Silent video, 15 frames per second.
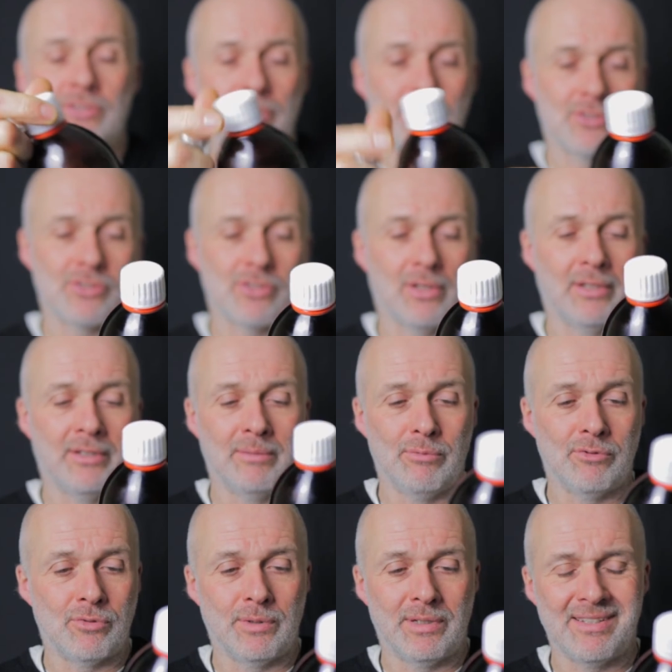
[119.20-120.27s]
turns solid at
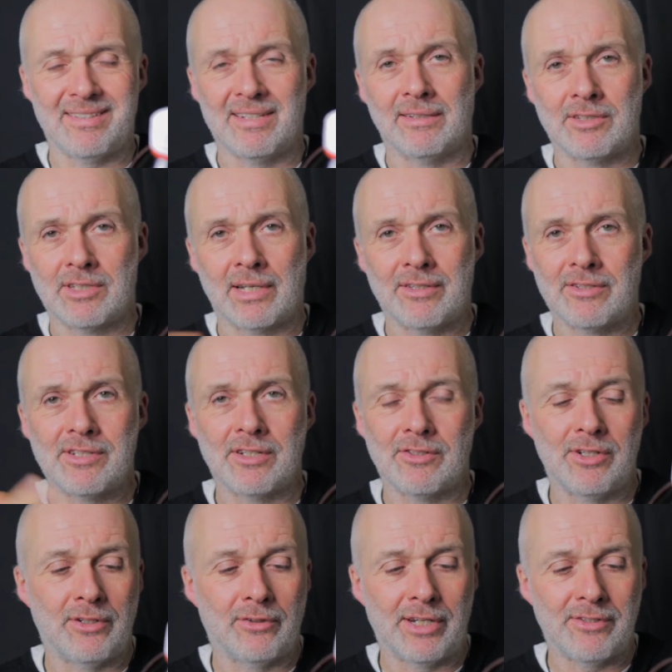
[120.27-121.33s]
between, it's either 16 or